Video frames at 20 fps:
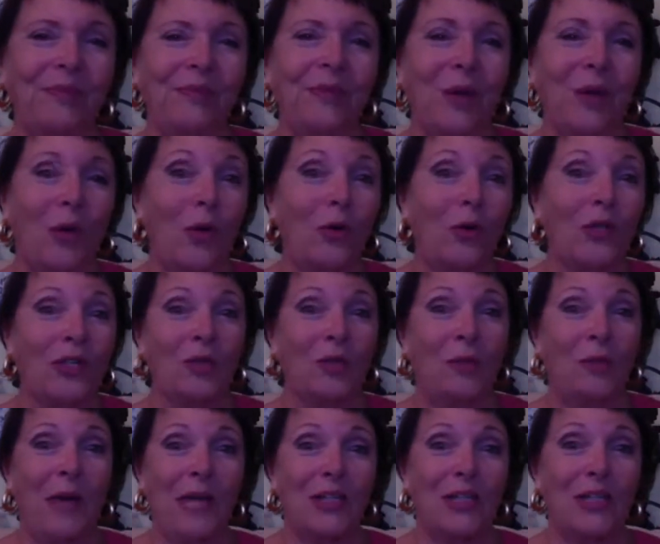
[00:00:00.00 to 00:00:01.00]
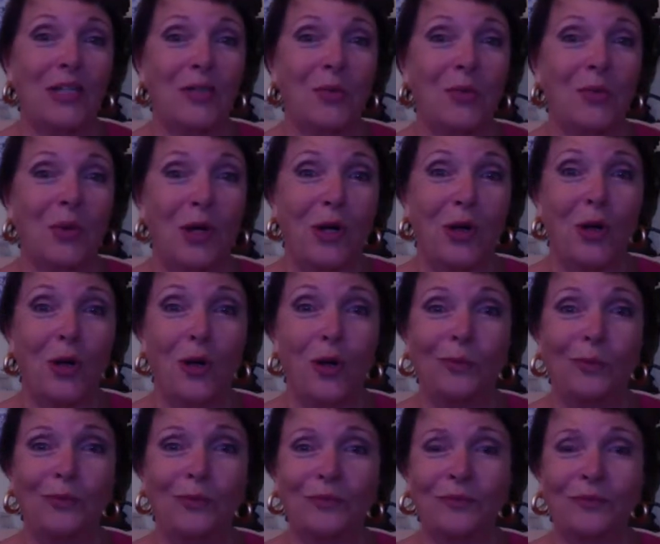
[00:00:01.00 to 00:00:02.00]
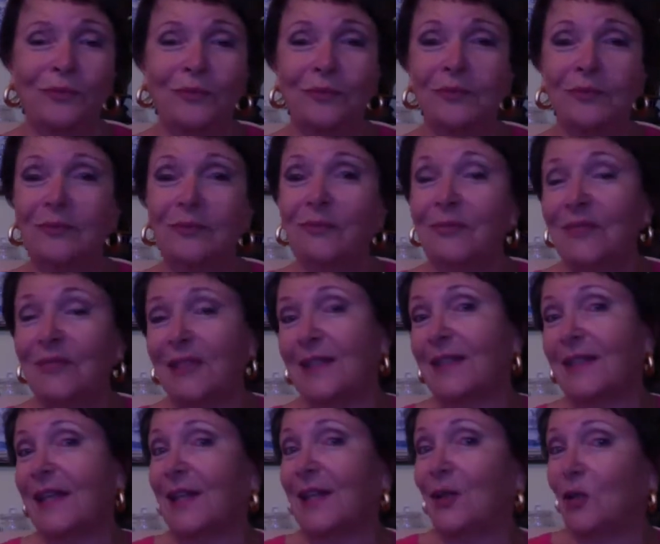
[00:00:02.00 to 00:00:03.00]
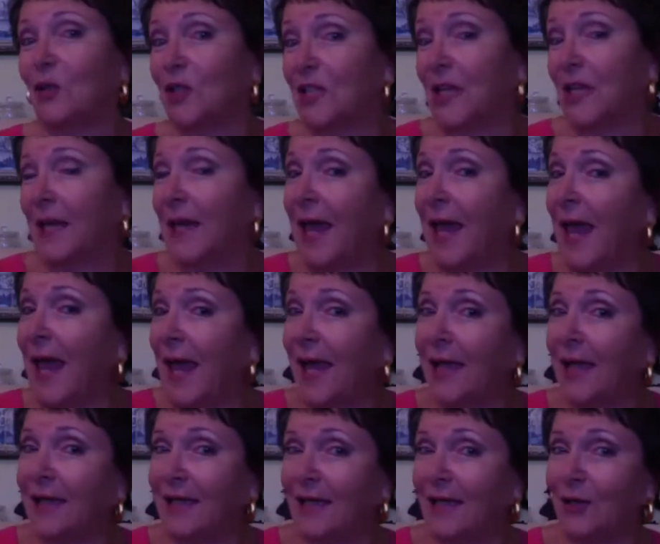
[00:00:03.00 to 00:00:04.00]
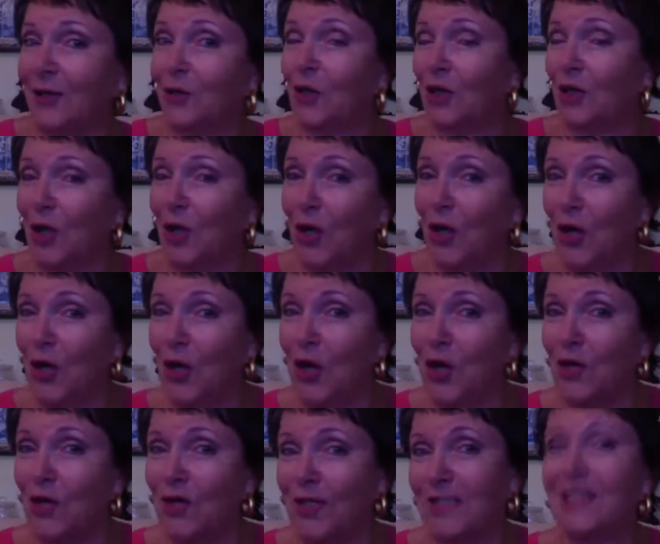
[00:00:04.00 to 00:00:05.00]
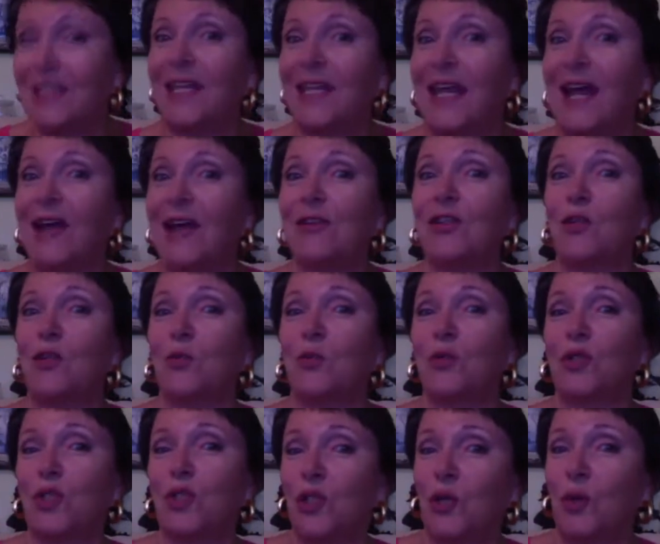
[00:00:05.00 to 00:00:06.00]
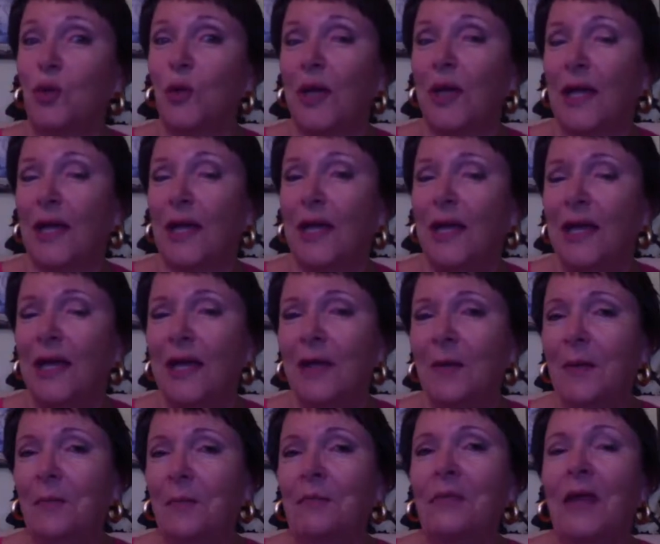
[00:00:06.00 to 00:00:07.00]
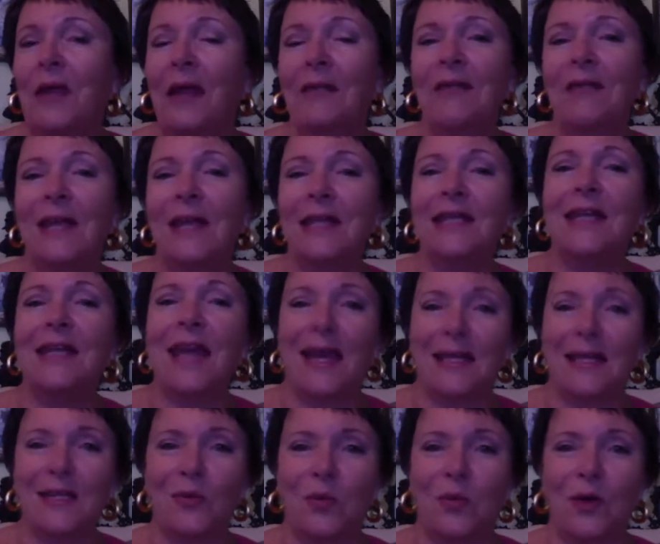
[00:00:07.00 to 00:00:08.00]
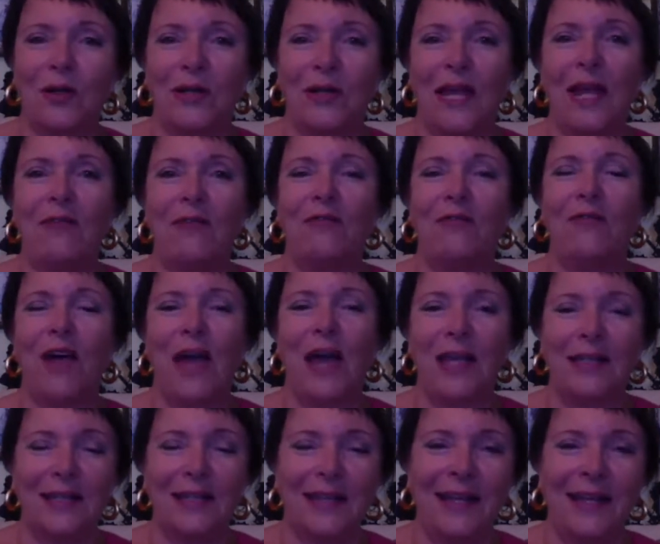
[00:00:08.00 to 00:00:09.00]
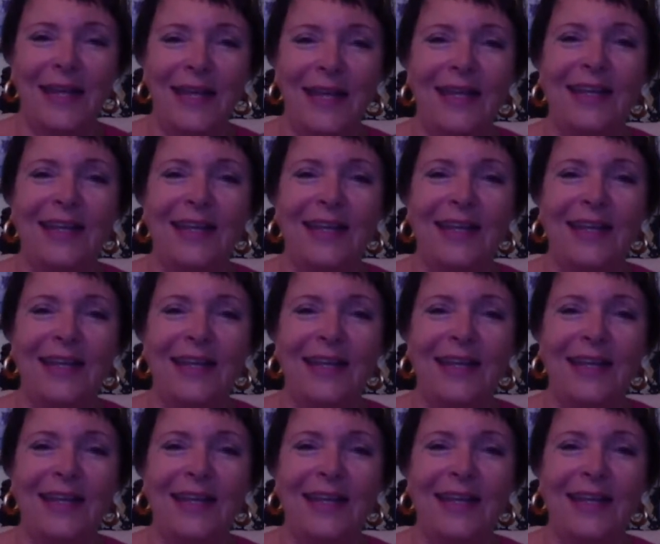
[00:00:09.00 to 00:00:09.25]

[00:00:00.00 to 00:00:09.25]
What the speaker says: all the other patients would look. They'd look at her leg, they'd look at her, they'd see how she was doing. And then, yes, one day, finally,